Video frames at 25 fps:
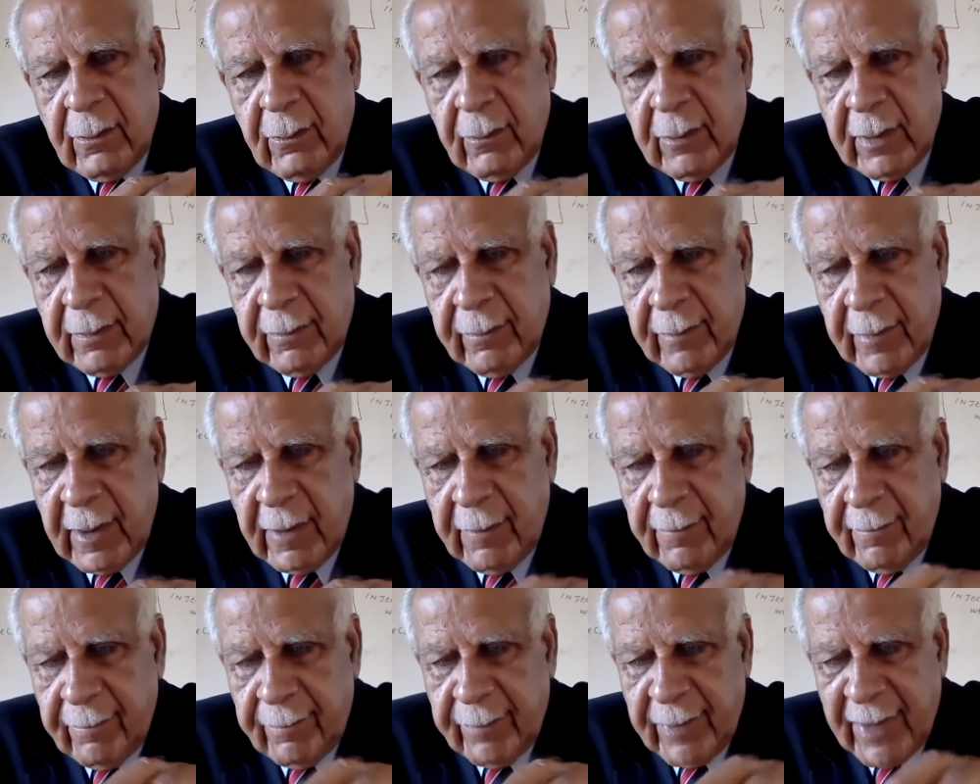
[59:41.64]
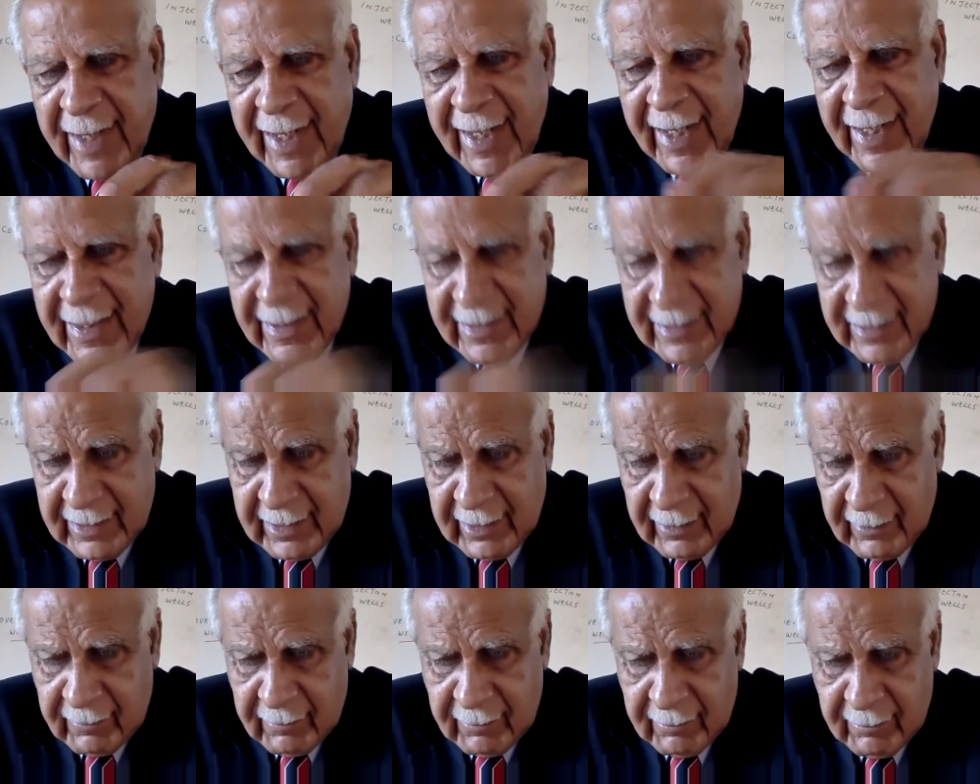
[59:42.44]
What implies
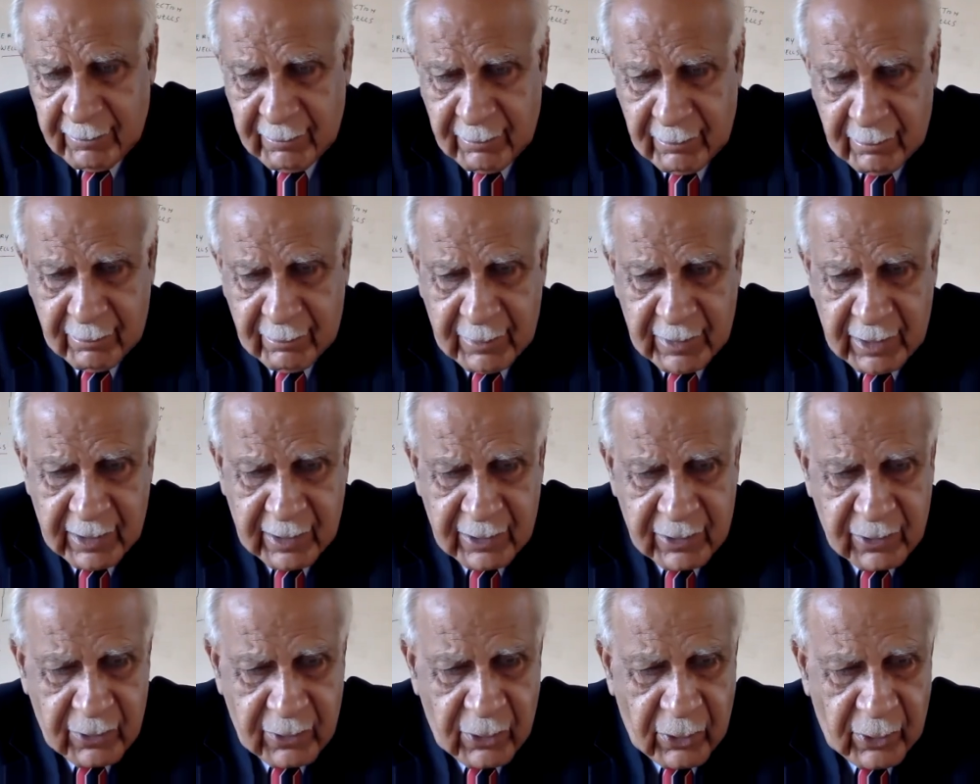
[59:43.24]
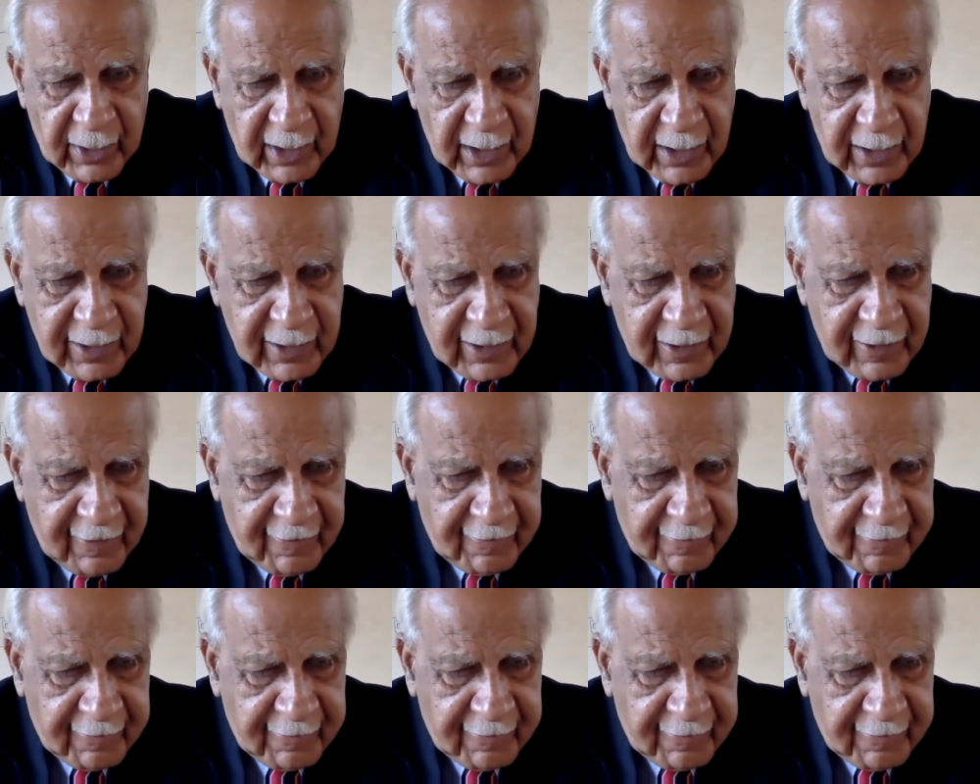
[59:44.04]
in this law is